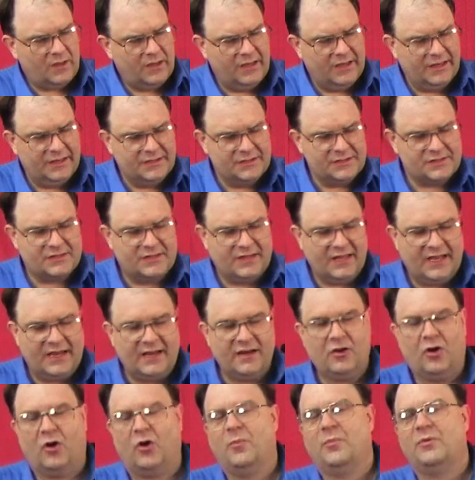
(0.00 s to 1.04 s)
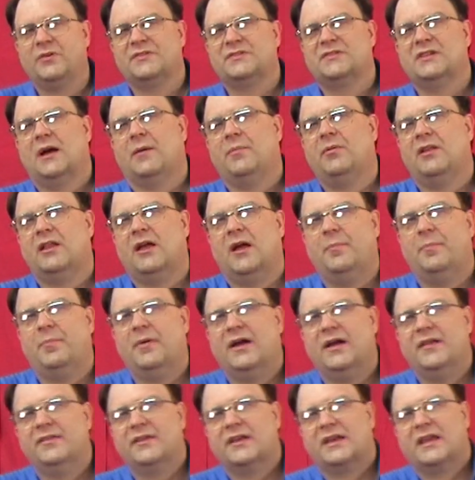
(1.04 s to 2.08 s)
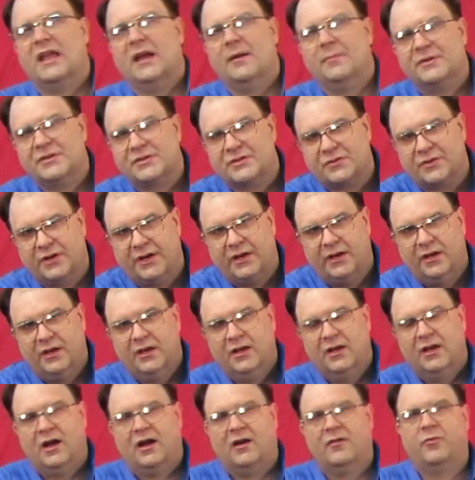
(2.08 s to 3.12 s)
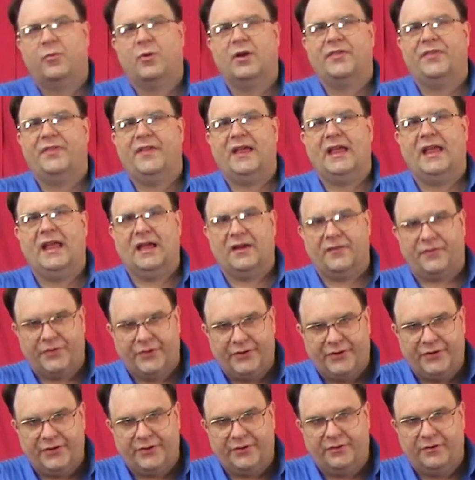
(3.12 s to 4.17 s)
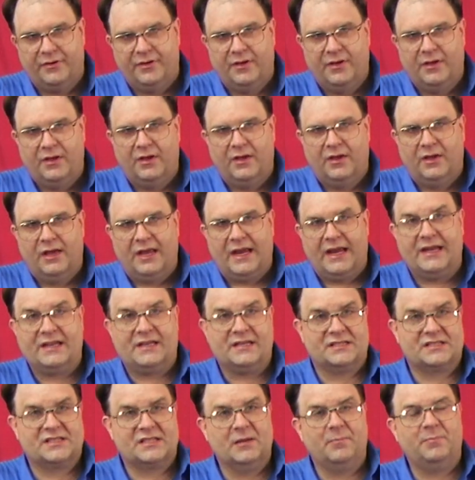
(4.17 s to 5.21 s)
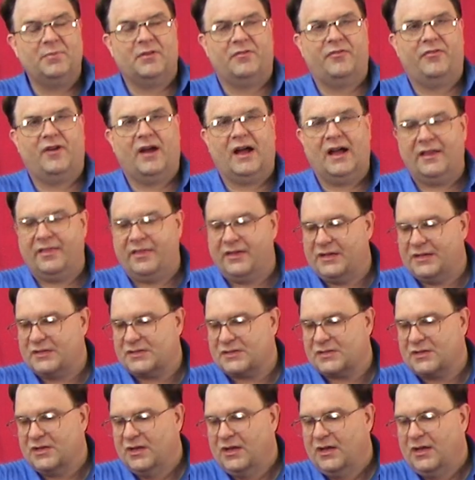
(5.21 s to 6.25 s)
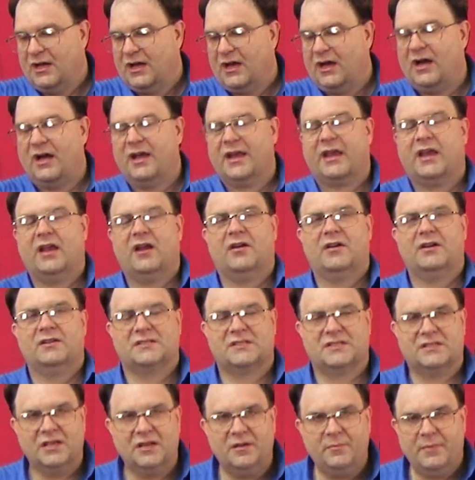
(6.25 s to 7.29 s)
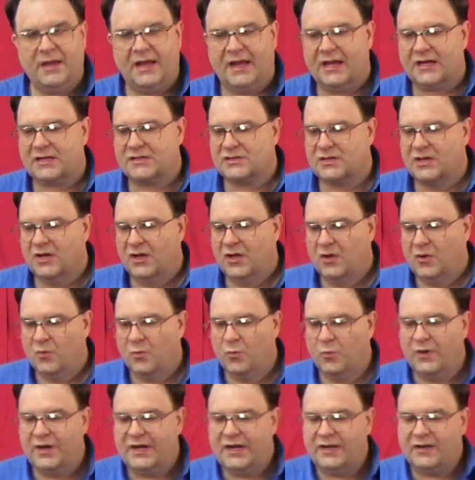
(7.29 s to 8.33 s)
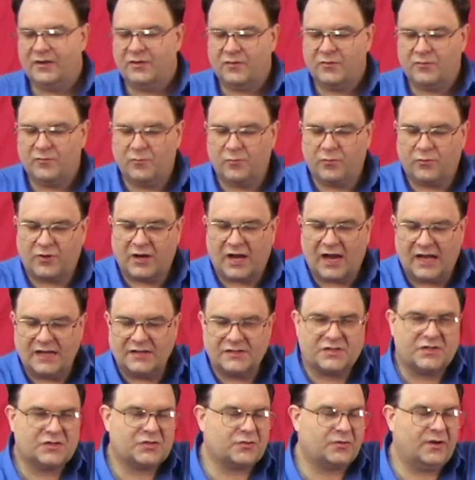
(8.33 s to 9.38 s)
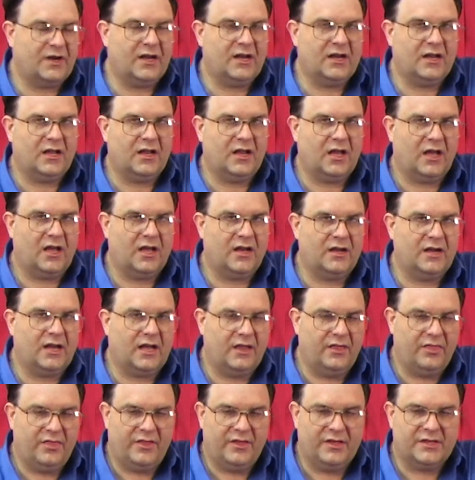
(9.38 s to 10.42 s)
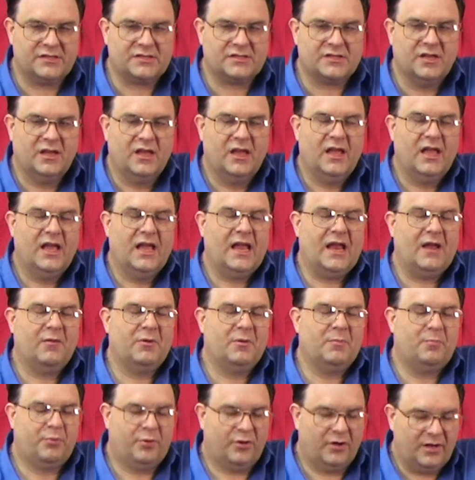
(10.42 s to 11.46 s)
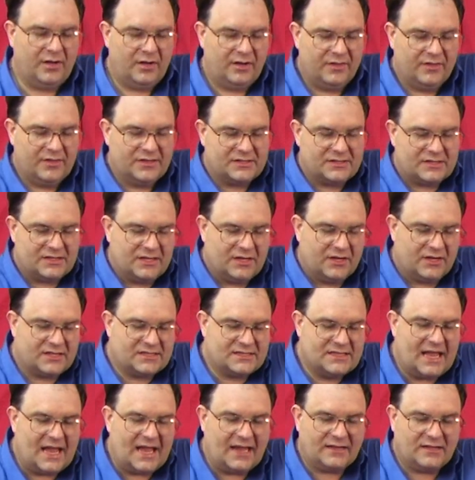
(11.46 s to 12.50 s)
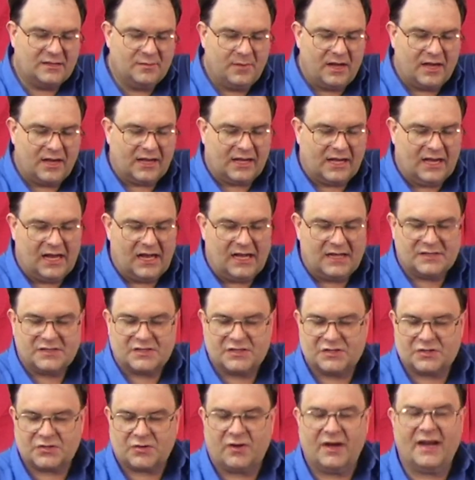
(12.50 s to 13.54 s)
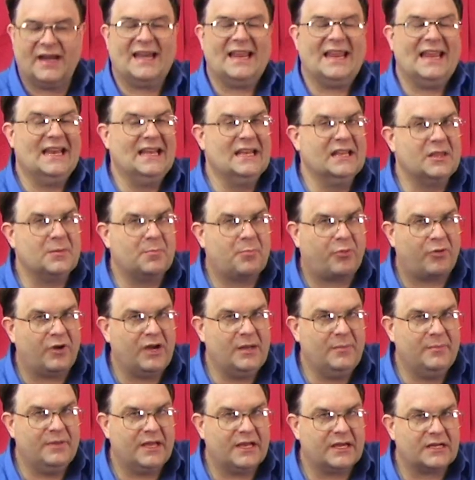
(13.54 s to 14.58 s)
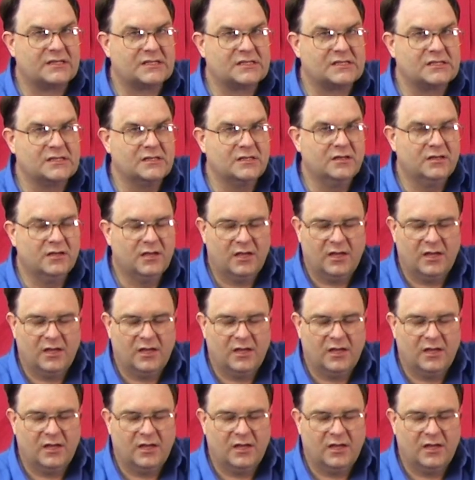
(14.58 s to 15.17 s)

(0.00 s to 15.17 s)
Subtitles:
is they almost double up on the chemistry of what they have to do. And to simplify this, here at SynMax, we concentrated on this, and we put the exact amount of concentrate into the premix,